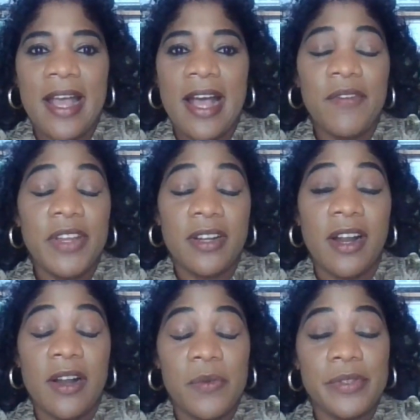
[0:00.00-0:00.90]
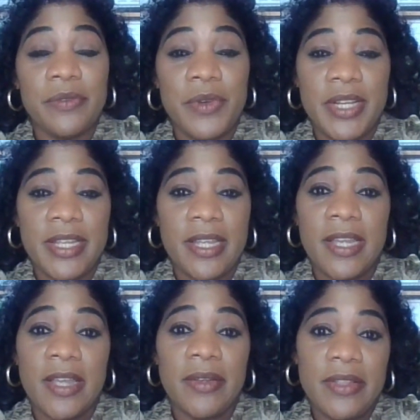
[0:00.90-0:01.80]
Having a car was really,
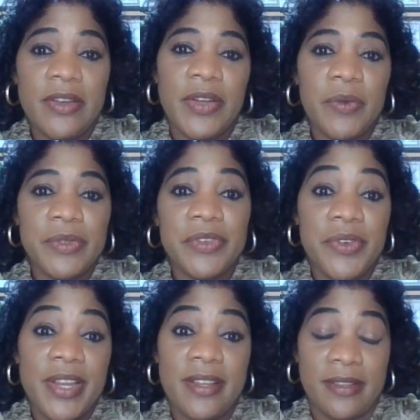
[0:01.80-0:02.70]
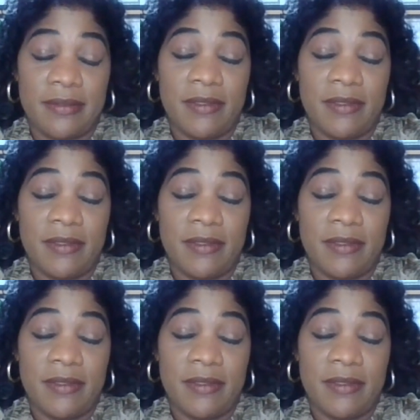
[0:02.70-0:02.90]
it was great.